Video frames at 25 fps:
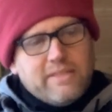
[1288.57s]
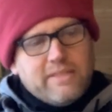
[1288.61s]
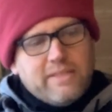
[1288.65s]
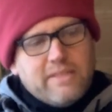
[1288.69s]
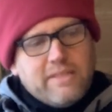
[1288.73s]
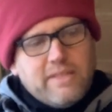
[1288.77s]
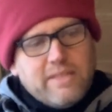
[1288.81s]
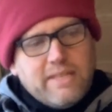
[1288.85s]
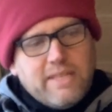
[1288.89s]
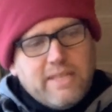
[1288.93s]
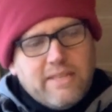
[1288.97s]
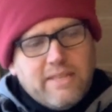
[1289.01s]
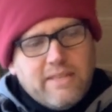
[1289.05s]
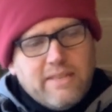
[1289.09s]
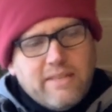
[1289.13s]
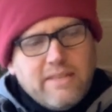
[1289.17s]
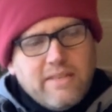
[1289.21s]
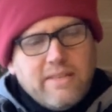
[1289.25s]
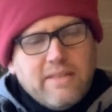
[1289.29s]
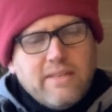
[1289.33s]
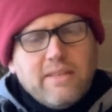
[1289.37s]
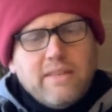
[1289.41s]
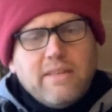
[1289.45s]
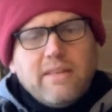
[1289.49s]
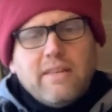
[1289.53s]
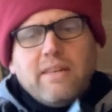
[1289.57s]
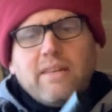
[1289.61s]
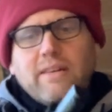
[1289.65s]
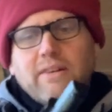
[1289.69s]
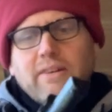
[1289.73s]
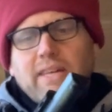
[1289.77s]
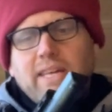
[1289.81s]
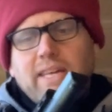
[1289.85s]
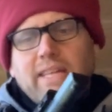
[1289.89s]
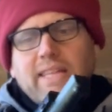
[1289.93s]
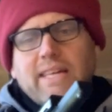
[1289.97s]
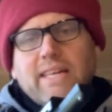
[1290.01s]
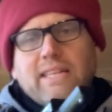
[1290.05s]

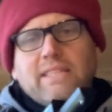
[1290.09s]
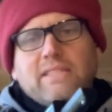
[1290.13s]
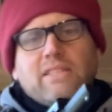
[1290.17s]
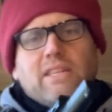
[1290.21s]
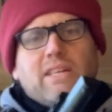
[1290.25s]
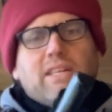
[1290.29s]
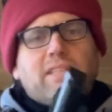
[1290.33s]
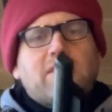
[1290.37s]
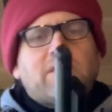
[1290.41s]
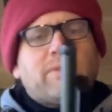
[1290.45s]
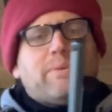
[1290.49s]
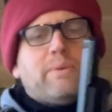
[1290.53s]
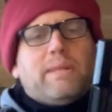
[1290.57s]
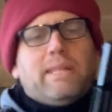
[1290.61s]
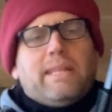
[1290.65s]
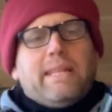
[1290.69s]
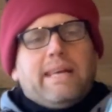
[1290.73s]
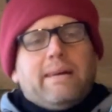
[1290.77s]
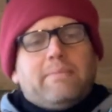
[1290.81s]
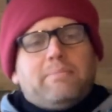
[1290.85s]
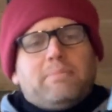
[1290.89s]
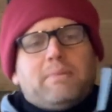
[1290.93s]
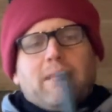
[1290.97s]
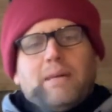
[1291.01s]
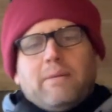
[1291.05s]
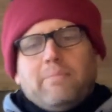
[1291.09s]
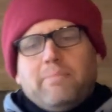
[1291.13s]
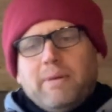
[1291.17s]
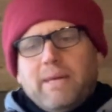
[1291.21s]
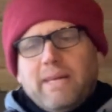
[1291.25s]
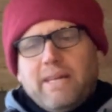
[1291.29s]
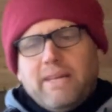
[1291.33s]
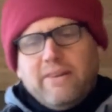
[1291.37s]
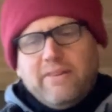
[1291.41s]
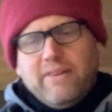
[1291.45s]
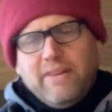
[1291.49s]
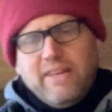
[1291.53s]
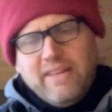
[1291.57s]
Okay, that's also a laptop
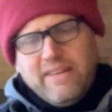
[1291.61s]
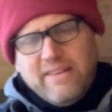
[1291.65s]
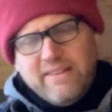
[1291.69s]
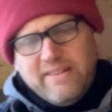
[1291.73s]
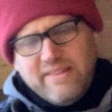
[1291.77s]
battery.